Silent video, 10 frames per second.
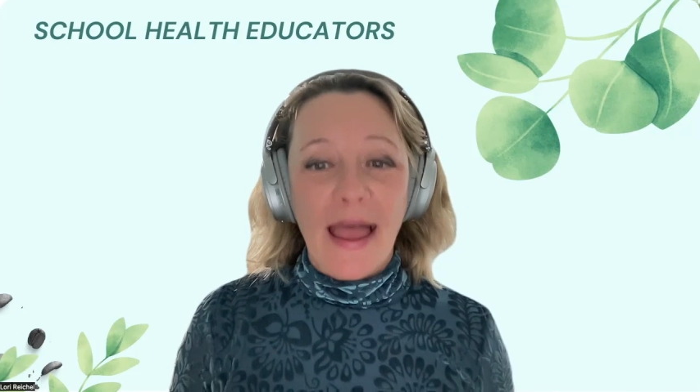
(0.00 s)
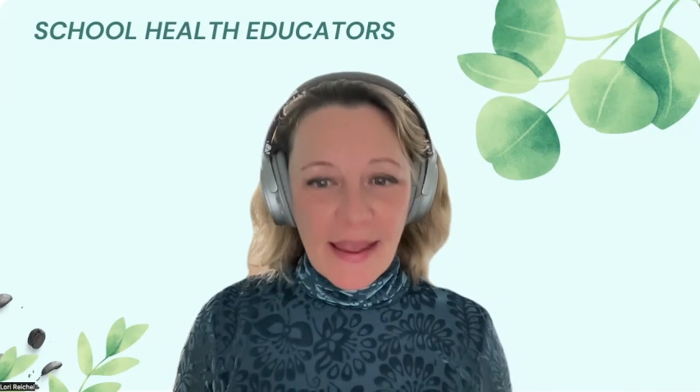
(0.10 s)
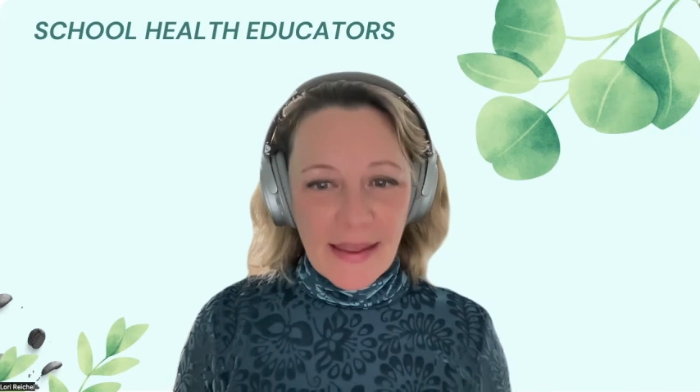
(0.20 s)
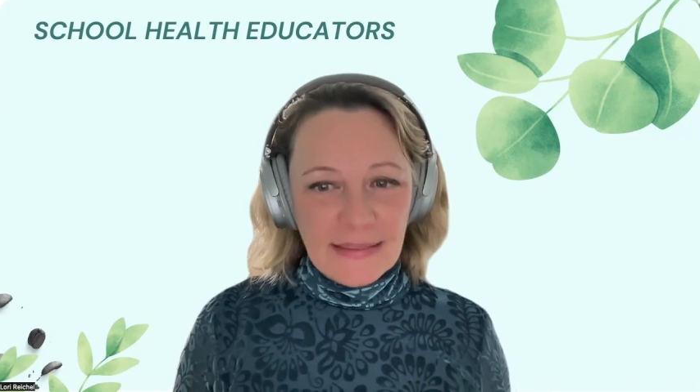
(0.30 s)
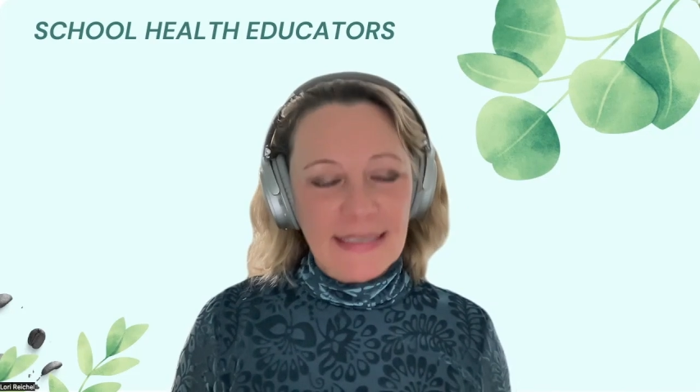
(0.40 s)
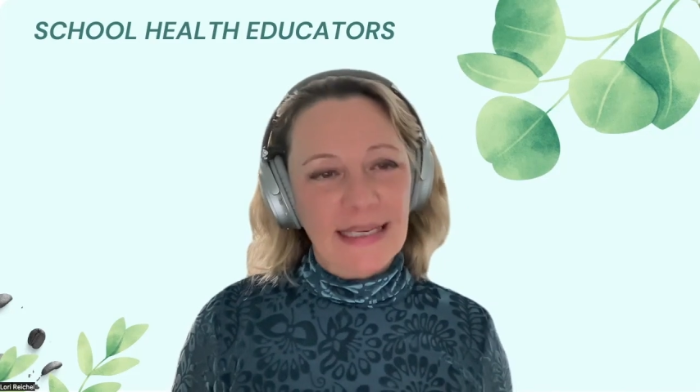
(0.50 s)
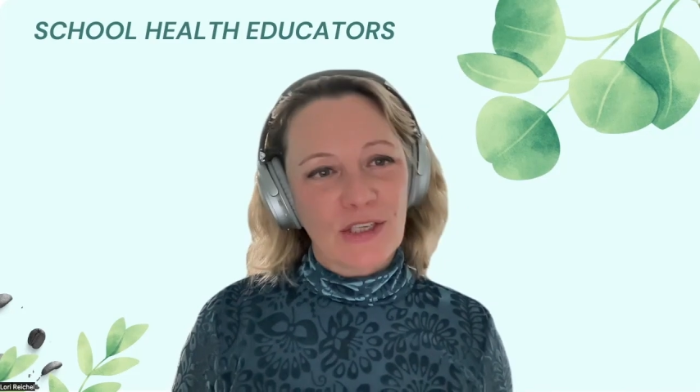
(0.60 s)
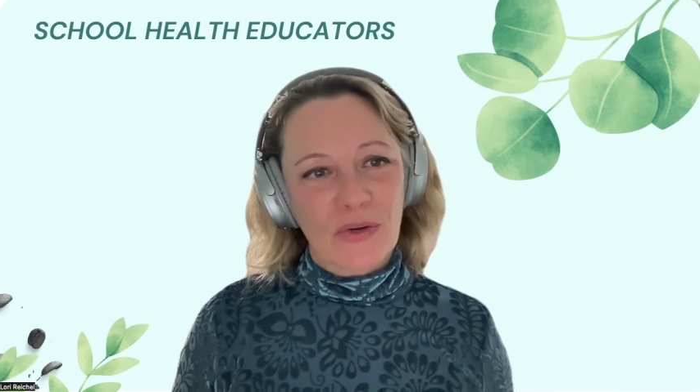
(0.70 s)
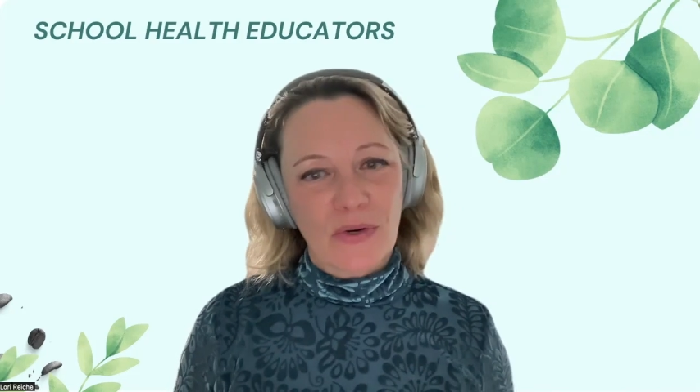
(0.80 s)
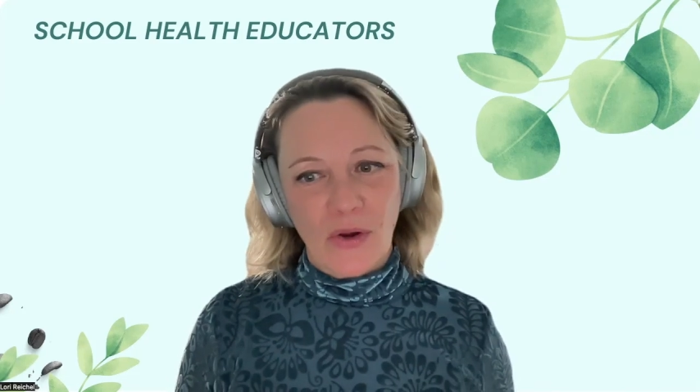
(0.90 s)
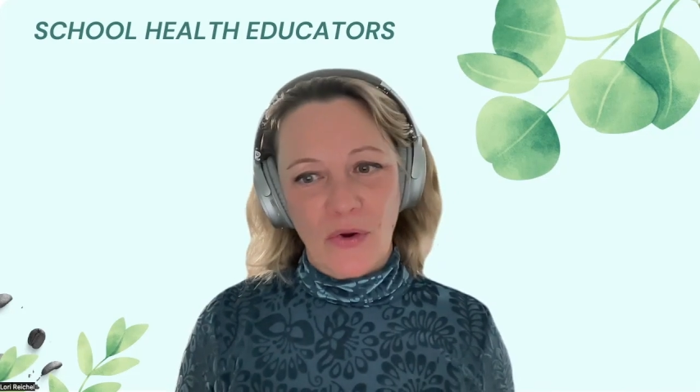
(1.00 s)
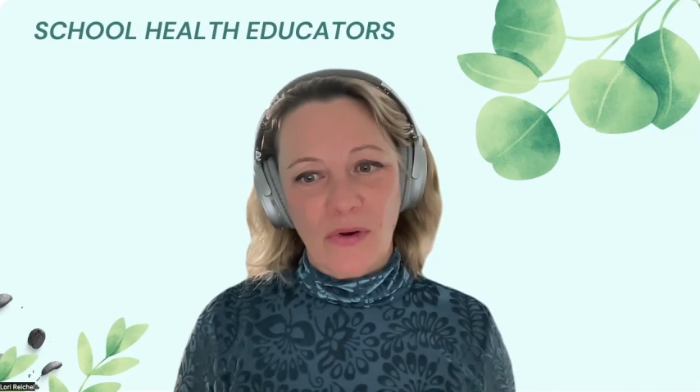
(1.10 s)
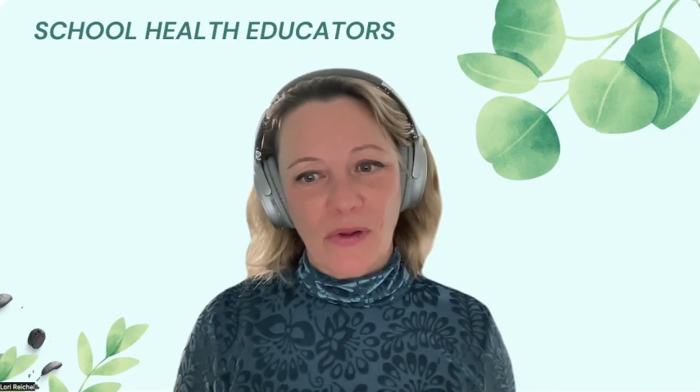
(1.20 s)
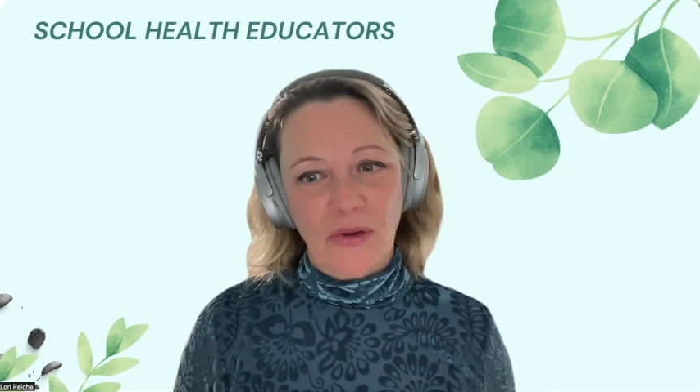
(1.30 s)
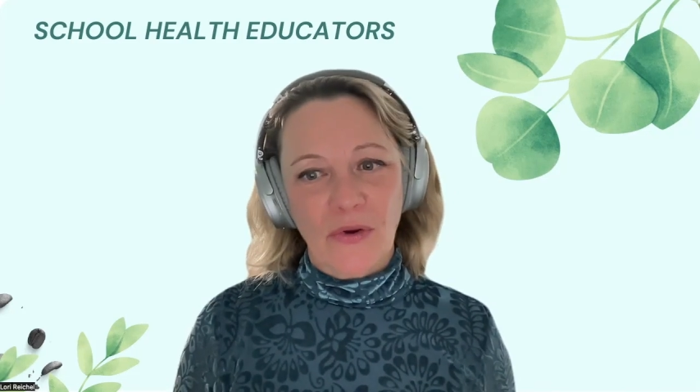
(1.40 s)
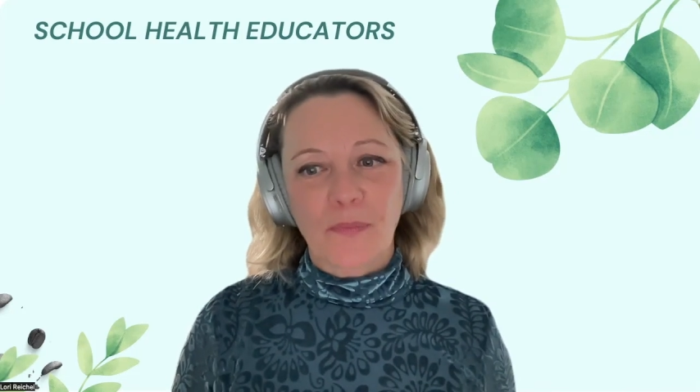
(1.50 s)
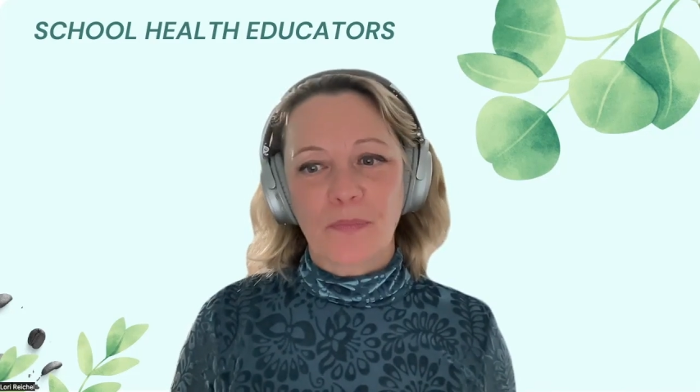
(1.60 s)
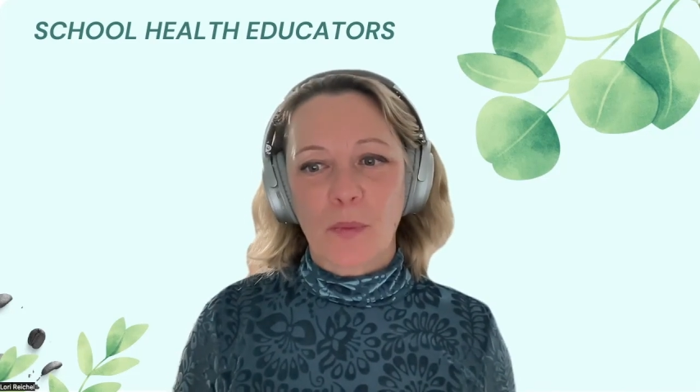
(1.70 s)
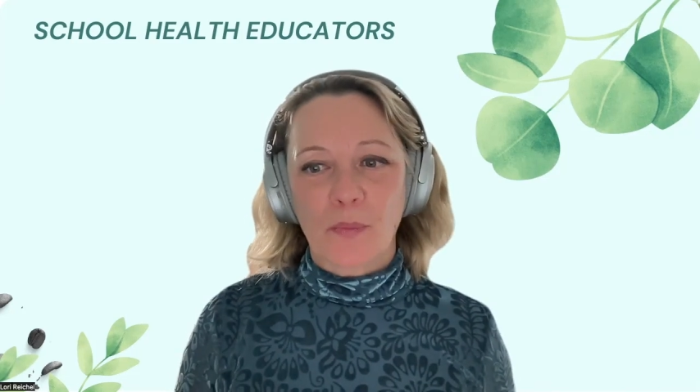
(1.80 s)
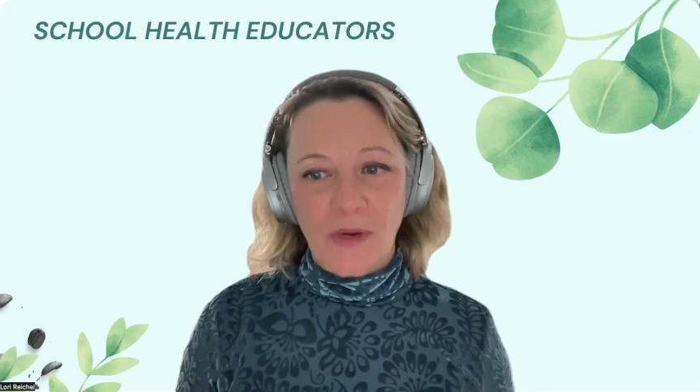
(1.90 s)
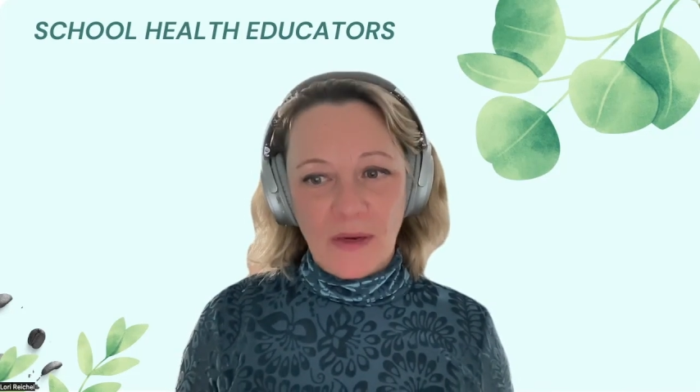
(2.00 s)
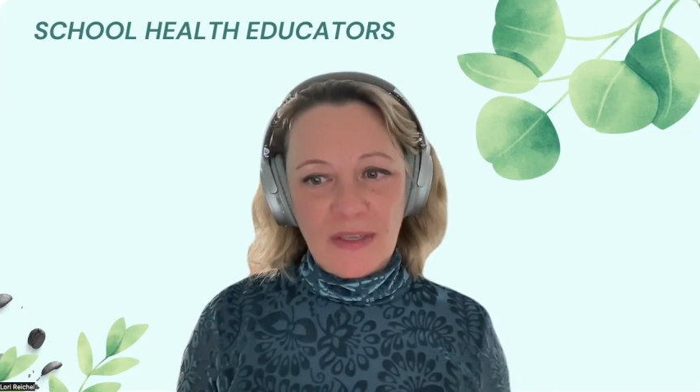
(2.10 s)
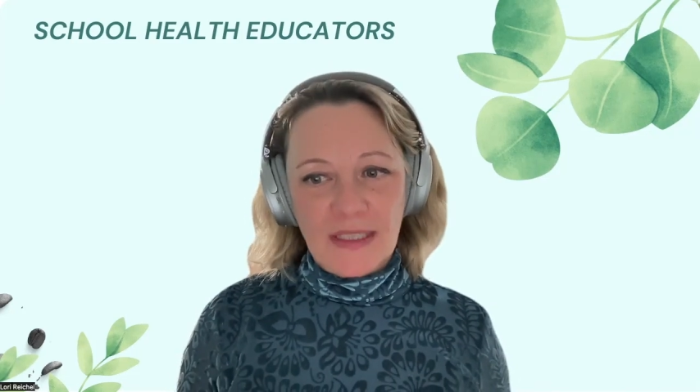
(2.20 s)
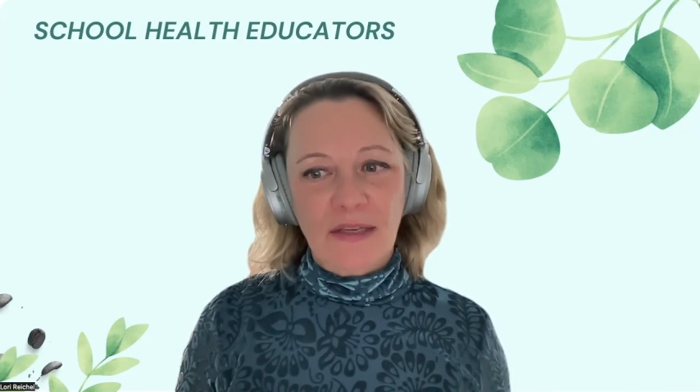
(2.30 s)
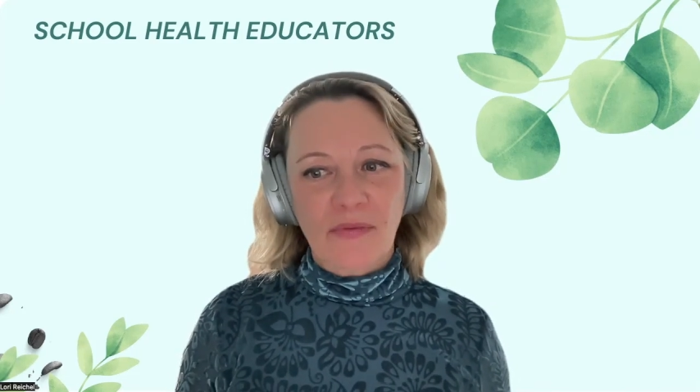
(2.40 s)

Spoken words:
And as I noted earlier, previously